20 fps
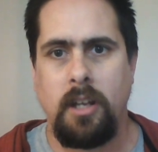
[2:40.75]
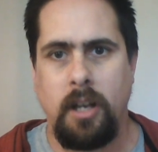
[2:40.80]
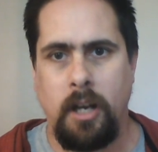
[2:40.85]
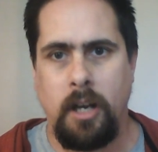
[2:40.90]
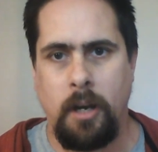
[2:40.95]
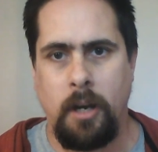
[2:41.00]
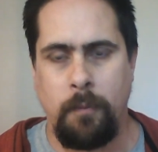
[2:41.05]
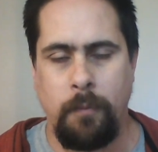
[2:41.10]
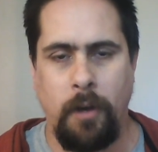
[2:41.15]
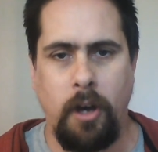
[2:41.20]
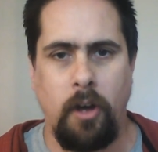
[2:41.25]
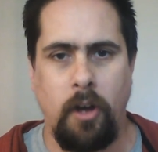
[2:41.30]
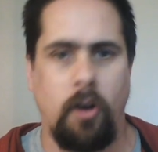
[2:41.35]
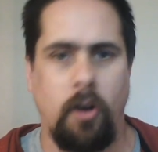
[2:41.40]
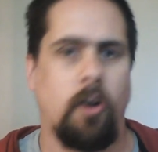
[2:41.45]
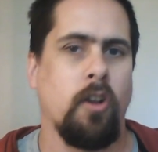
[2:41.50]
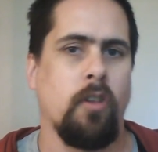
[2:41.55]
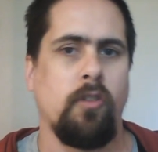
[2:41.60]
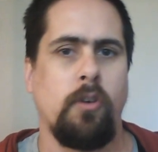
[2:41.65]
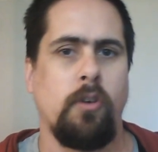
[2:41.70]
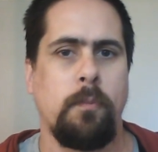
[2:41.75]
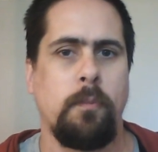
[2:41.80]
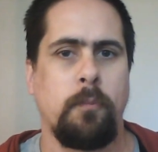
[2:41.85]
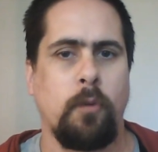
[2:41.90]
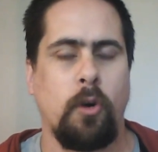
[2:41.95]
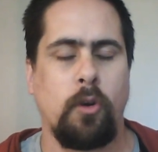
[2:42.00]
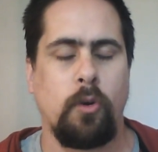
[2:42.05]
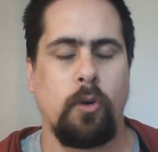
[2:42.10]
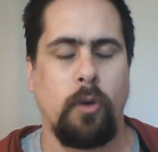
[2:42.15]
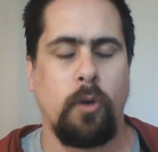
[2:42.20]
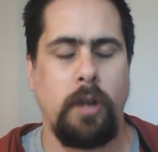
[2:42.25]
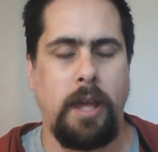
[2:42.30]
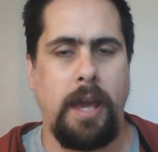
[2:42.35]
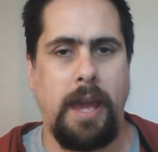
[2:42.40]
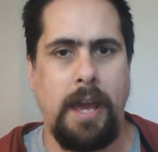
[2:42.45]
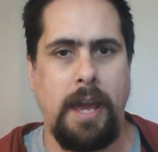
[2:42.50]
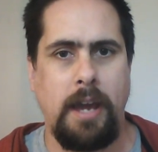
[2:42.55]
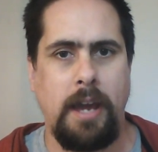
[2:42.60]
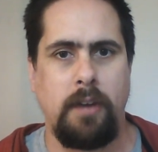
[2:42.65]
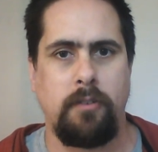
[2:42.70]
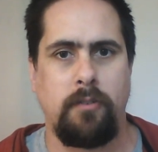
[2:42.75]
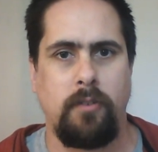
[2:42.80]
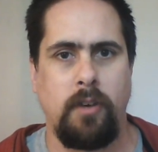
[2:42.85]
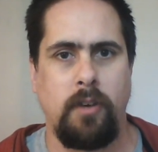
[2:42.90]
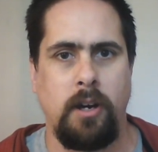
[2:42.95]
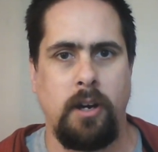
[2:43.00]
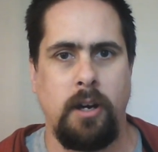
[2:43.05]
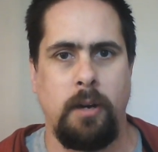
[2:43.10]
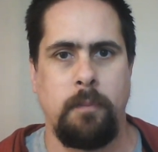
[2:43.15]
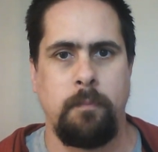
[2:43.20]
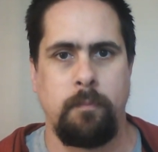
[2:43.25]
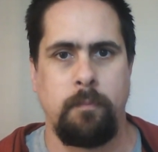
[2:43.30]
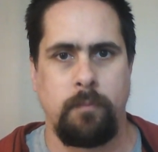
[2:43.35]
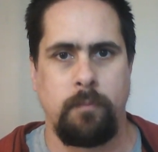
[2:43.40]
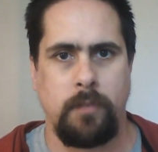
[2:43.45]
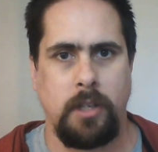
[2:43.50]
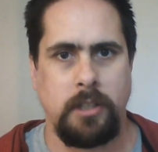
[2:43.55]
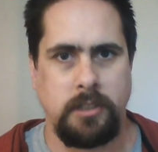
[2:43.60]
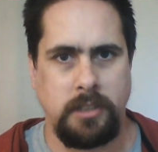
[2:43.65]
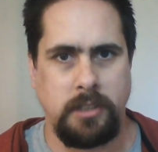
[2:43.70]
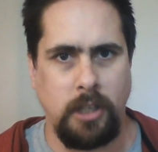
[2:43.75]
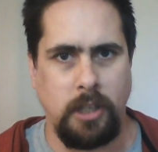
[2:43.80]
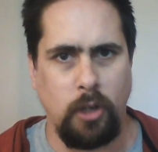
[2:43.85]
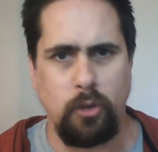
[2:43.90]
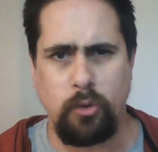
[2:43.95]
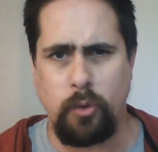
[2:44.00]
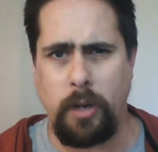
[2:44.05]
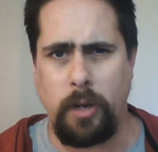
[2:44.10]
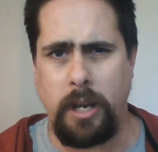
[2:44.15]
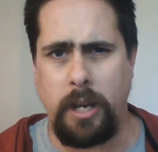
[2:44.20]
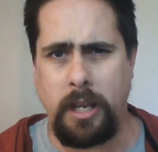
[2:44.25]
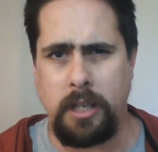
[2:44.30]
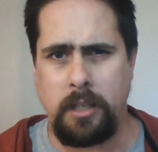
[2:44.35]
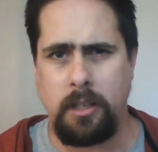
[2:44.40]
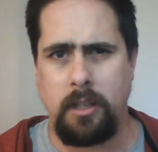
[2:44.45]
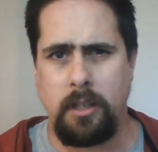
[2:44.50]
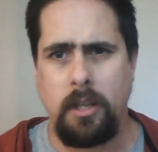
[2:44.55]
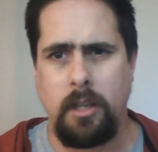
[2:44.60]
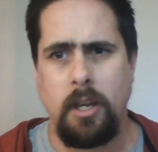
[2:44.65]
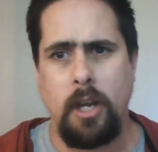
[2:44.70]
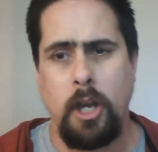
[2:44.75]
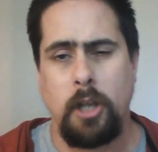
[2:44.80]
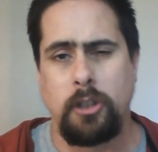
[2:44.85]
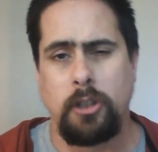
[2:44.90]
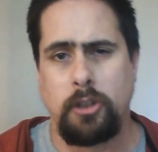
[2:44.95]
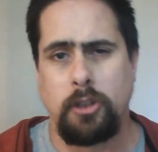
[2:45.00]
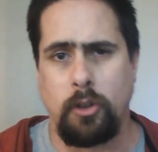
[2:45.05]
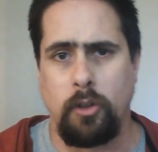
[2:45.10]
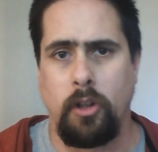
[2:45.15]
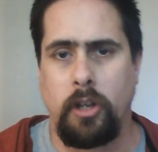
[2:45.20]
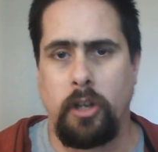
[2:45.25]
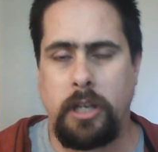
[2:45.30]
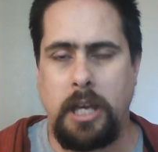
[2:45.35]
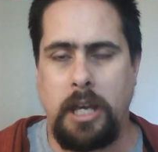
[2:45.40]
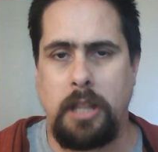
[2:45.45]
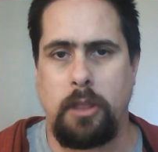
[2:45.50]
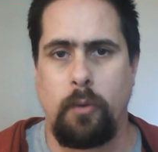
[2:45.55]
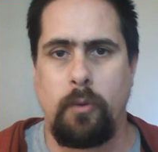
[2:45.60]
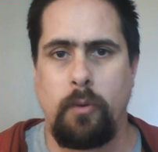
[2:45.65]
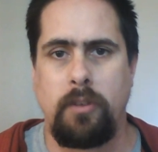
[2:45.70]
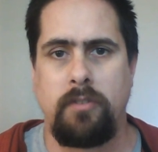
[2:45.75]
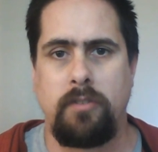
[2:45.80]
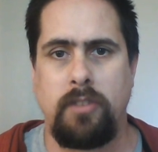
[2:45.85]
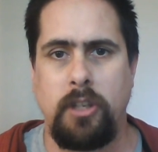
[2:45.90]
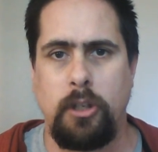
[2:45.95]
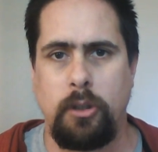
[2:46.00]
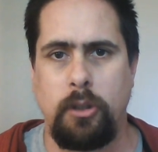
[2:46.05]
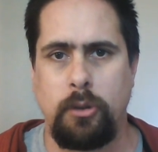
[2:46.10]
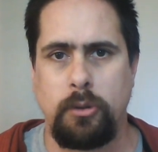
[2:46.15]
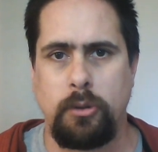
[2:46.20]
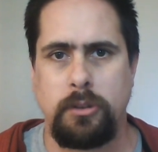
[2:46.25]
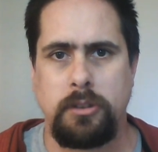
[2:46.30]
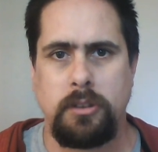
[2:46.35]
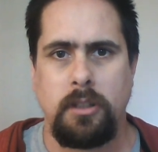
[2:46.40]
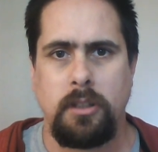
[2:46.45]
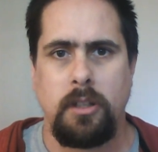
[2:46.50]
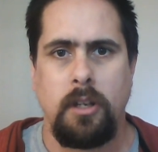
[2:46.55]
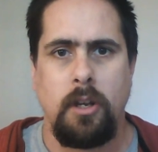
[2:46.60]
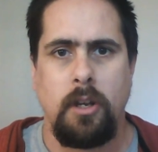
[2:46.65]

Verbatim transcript: Um, not all of them are going to have um, a sales rank, so look at the reviews.